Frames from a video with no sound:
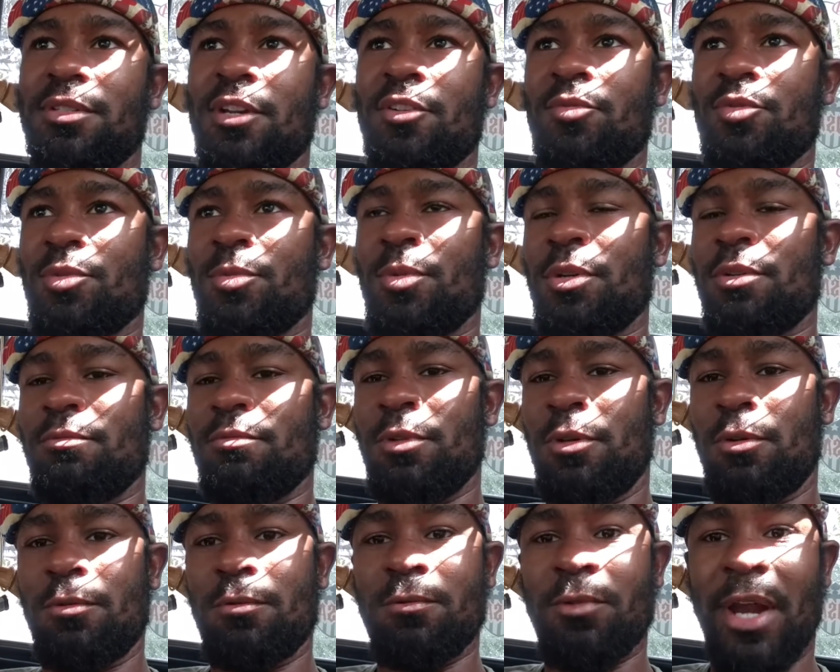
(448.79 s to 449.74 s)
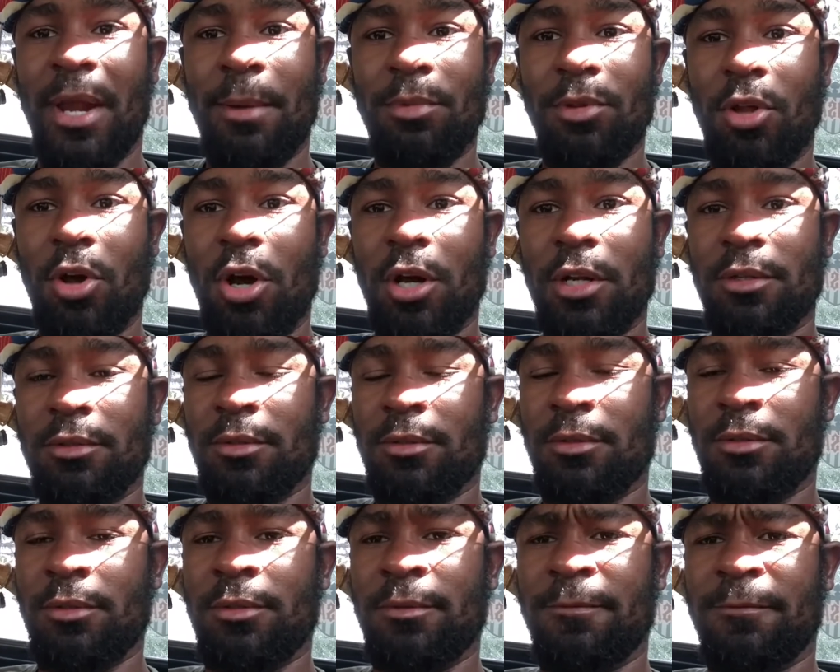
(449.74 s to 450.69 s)
ramble
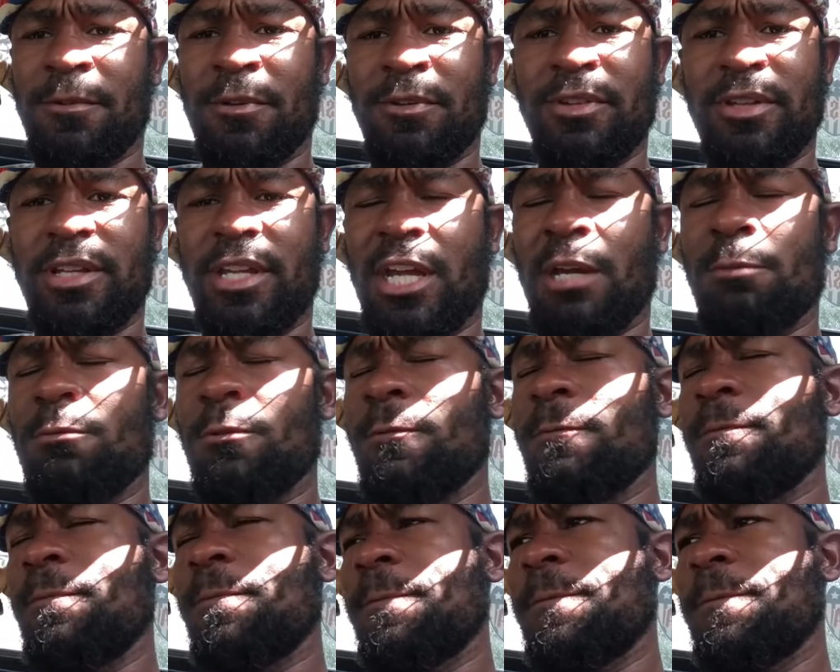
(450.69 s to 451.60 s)
on the front of the camera.